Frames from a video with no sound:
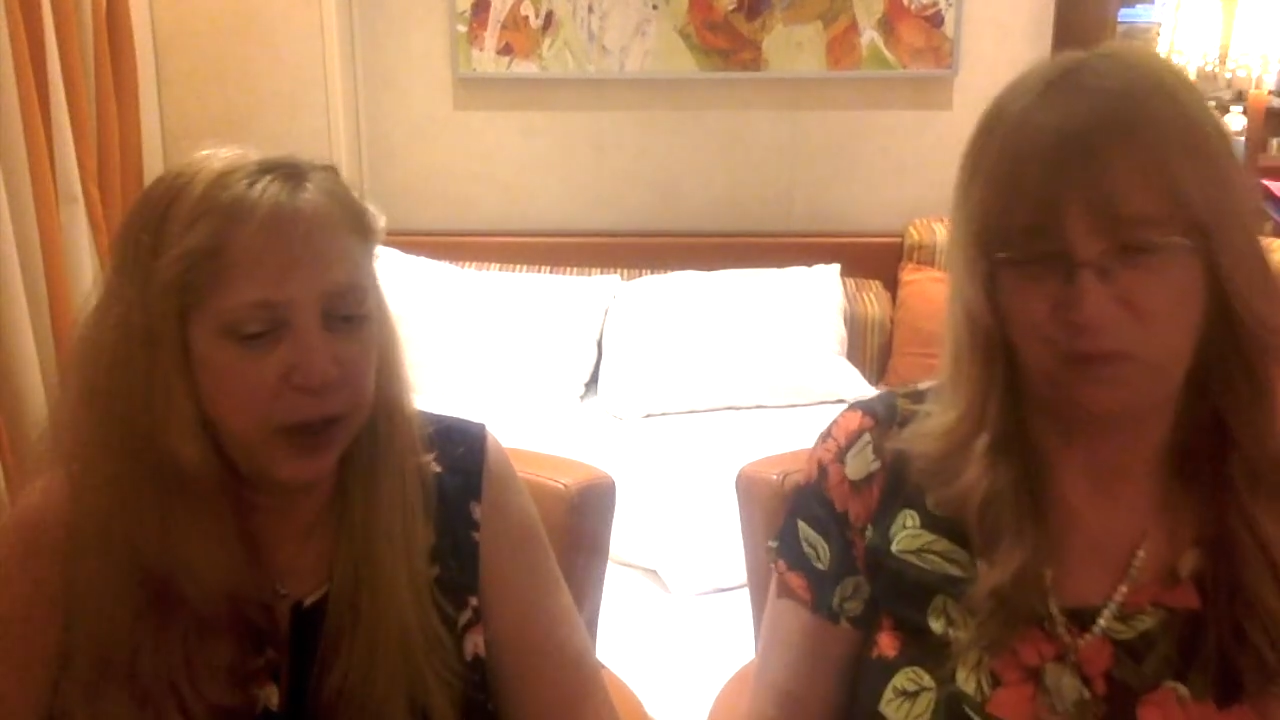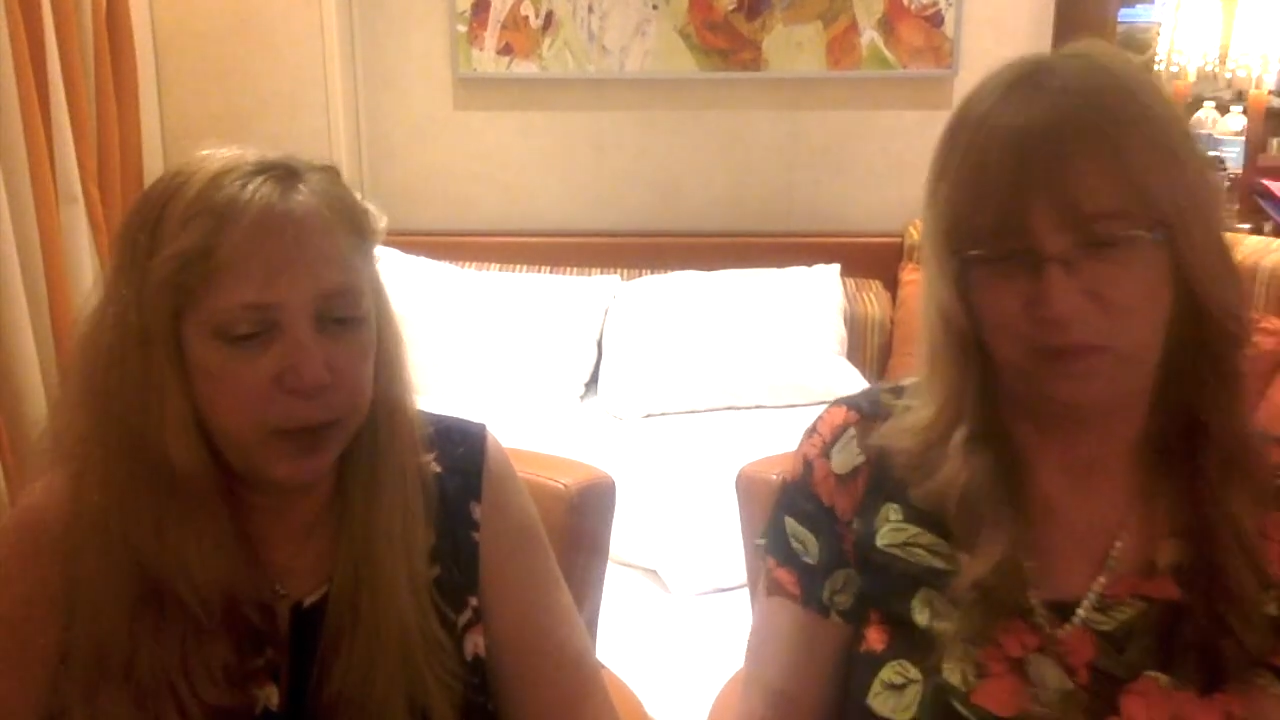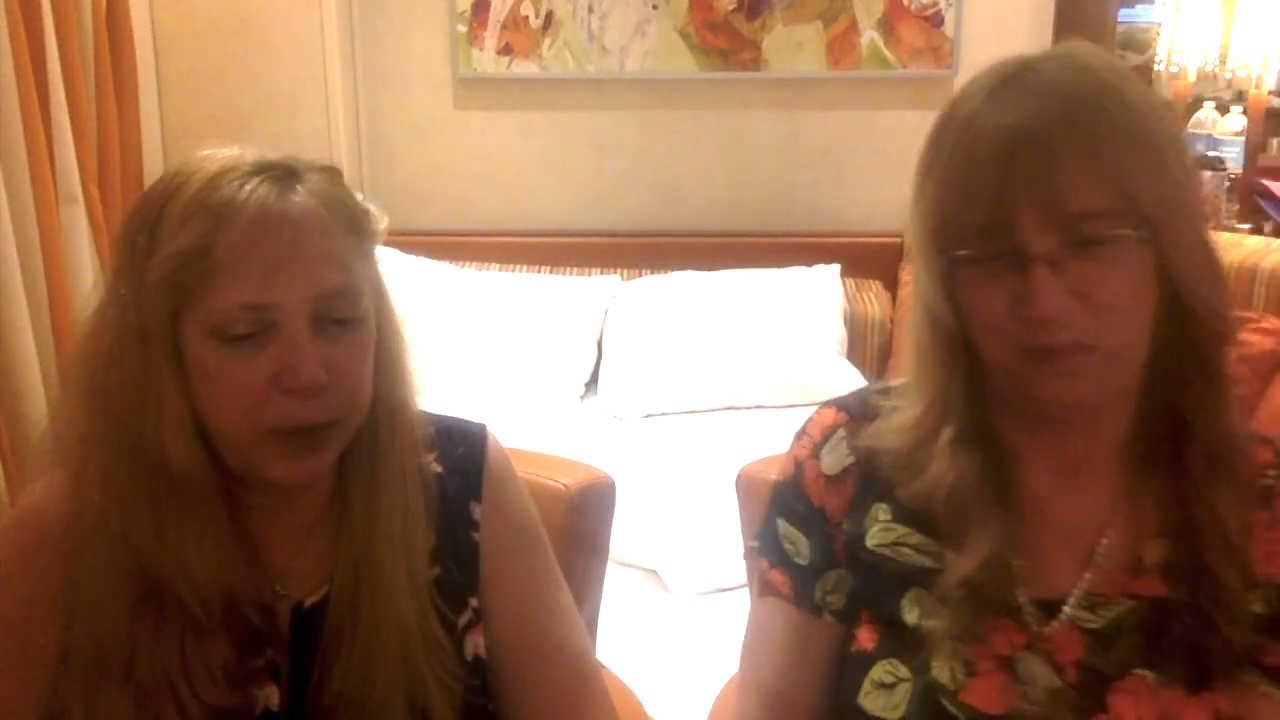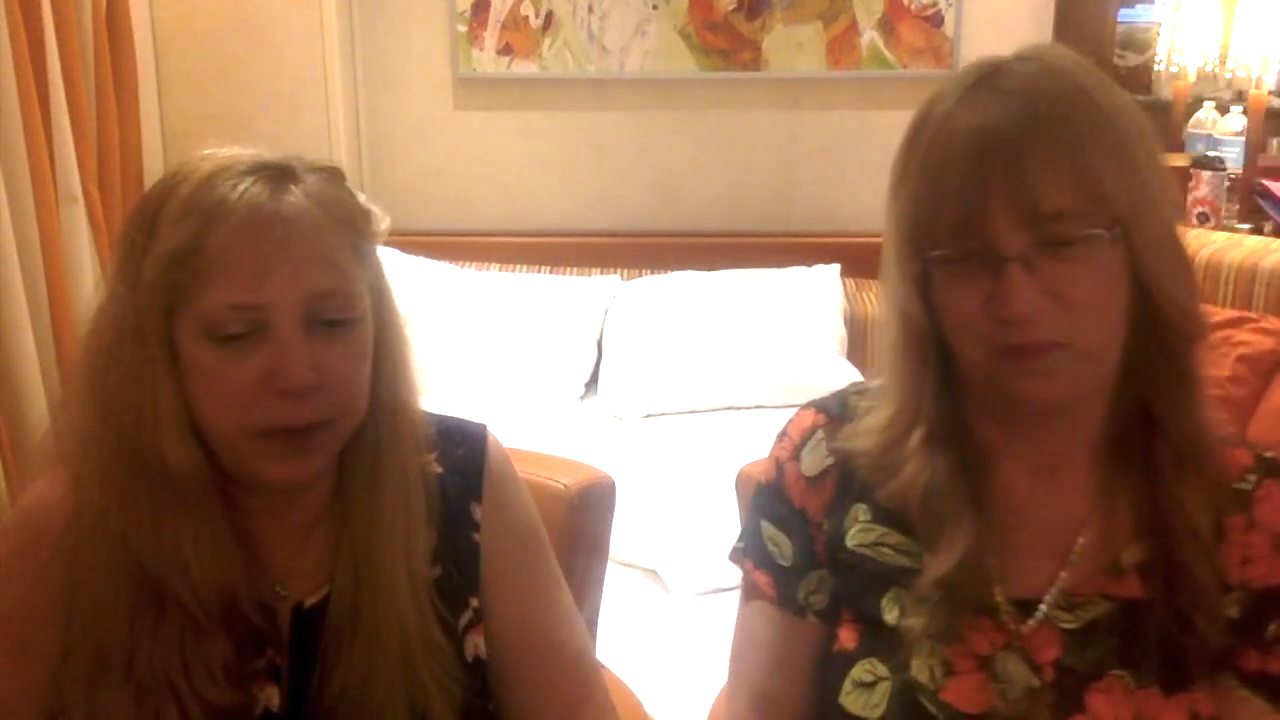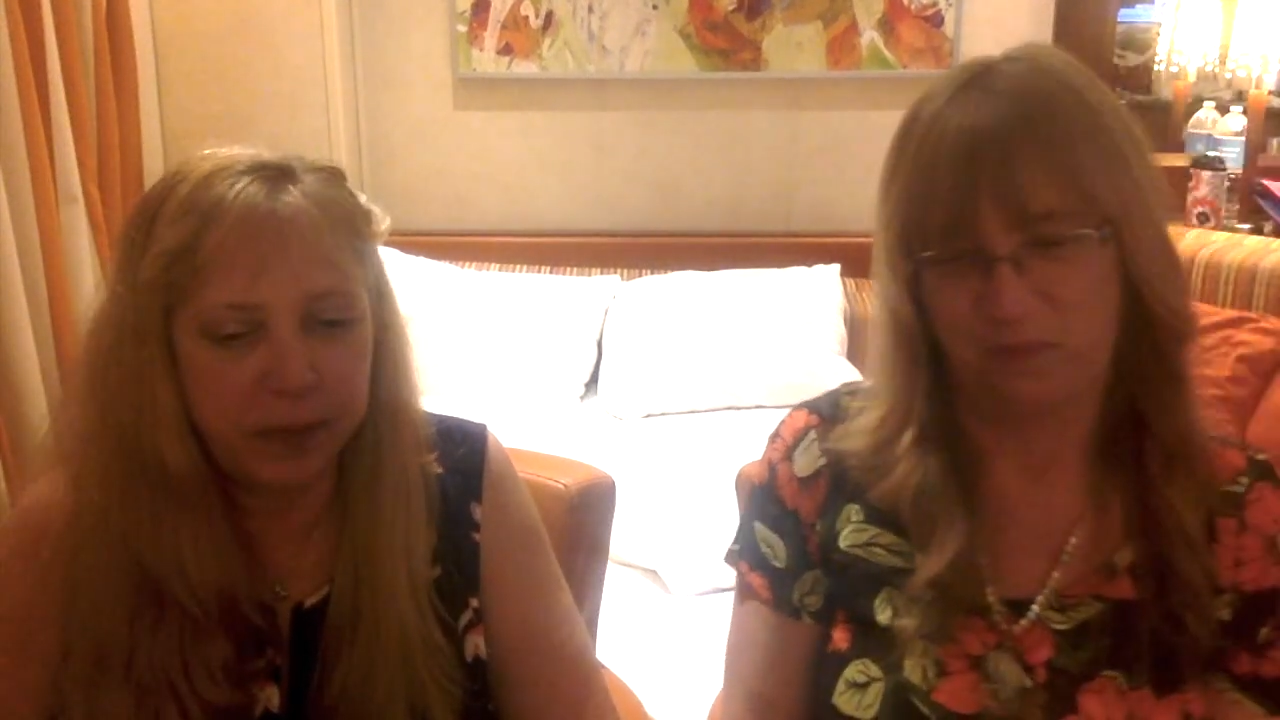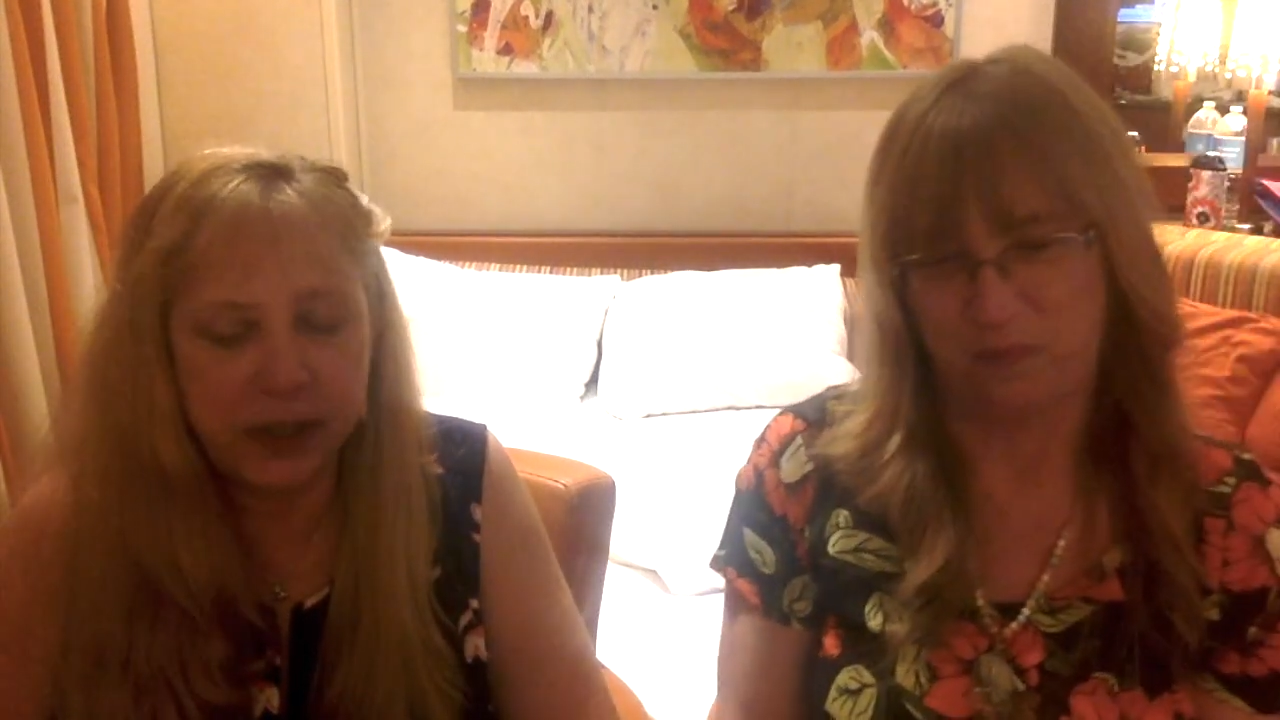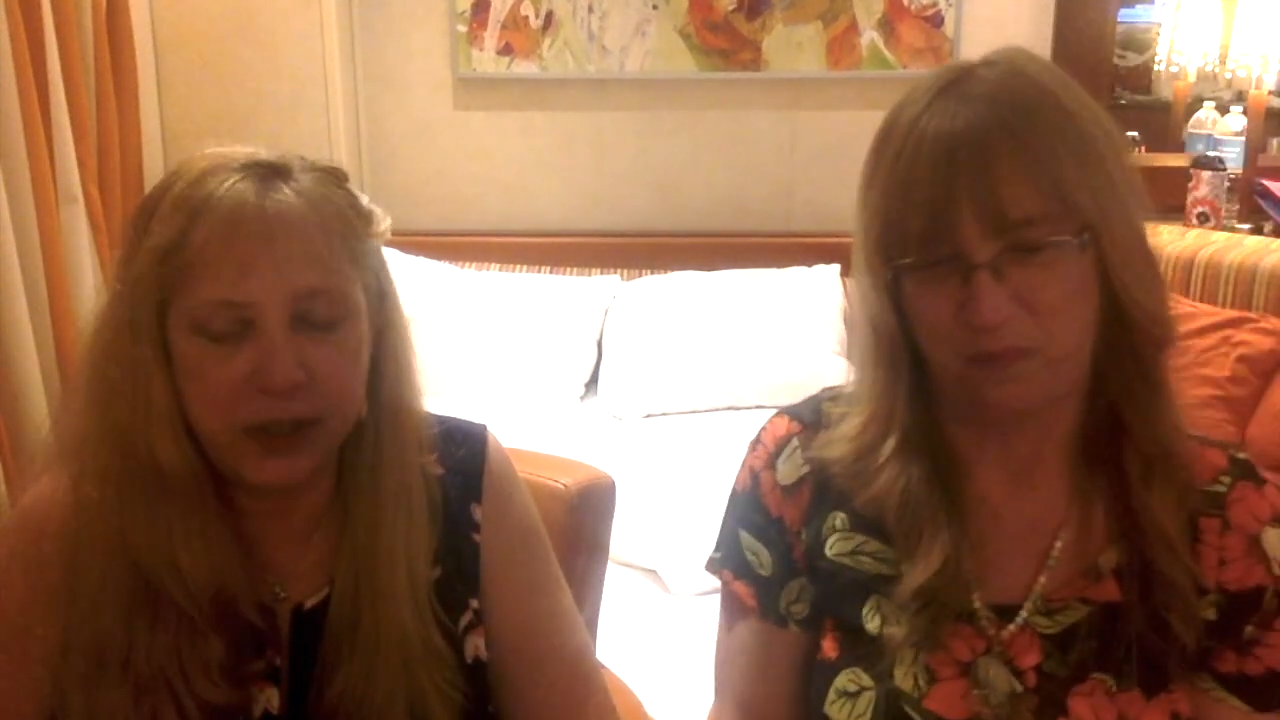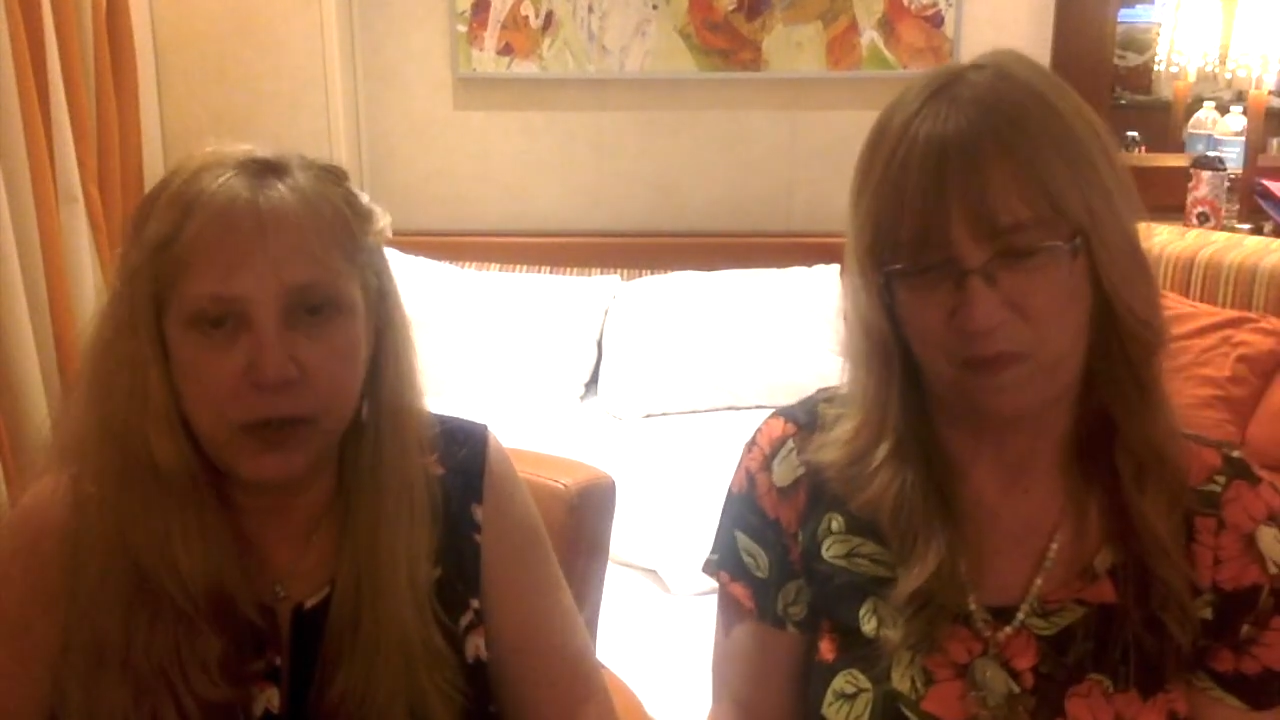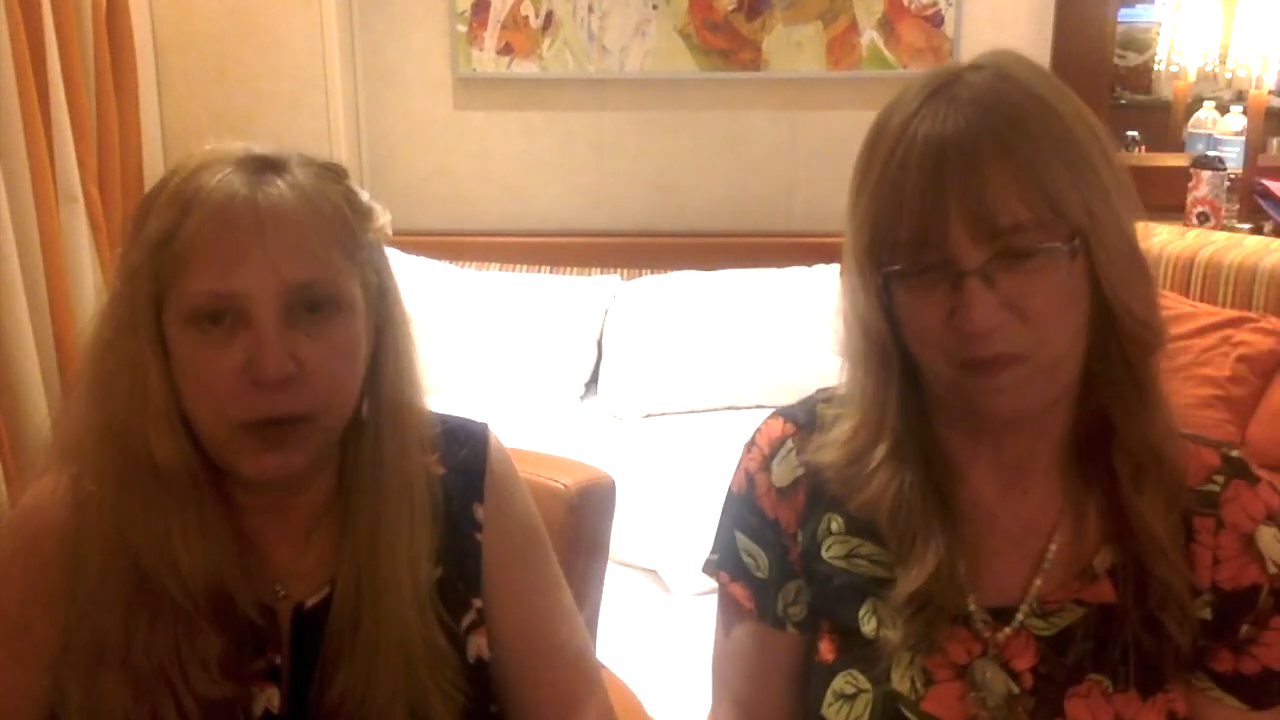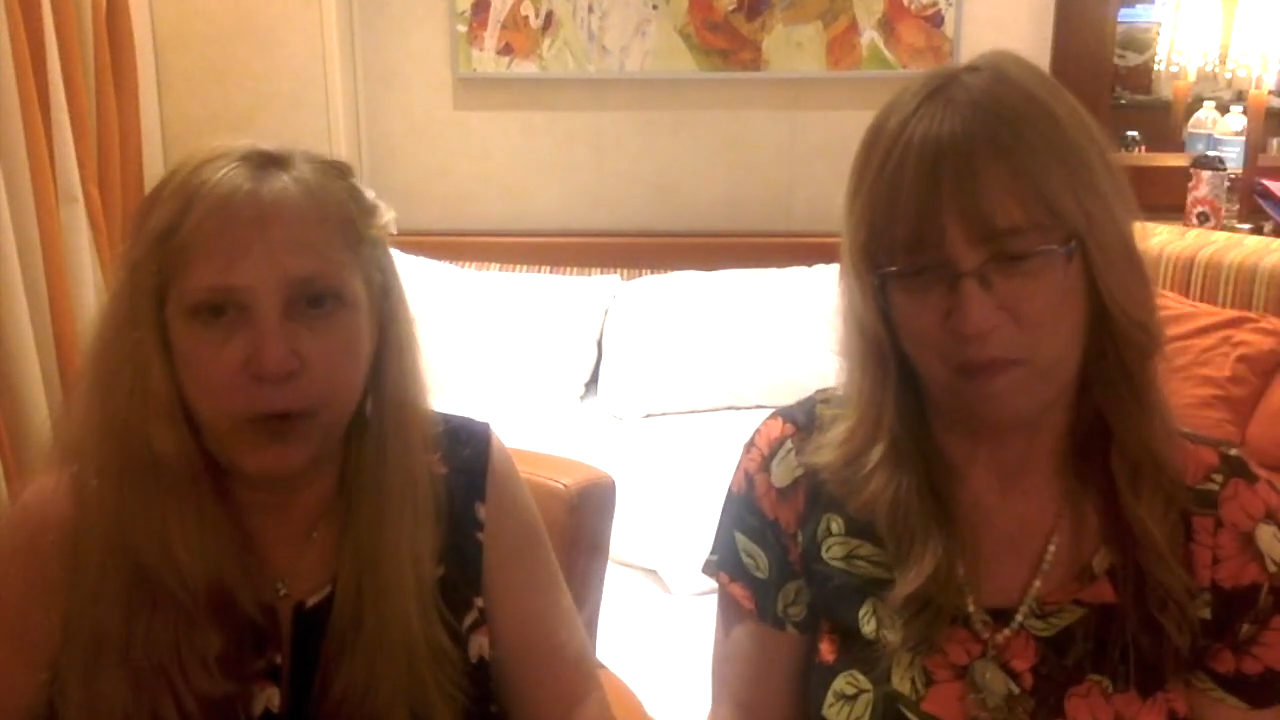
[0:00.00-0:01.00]
Caribbean
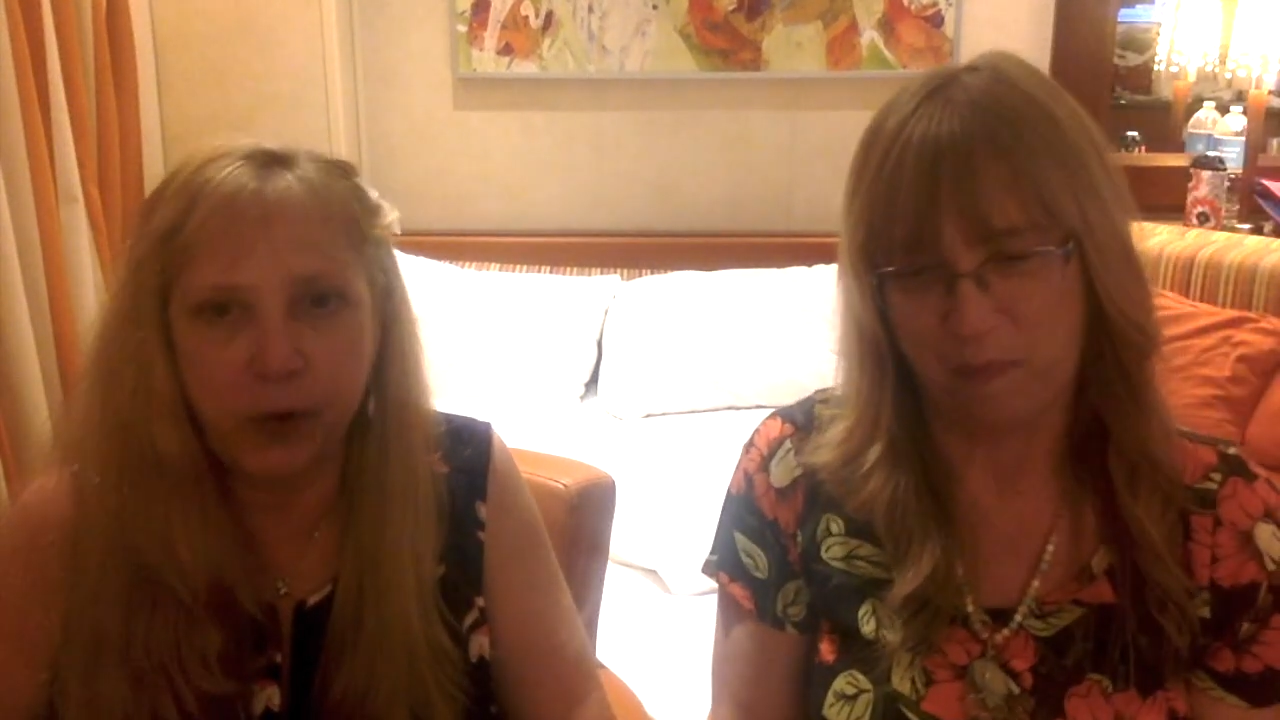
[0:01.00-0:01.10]
Beads.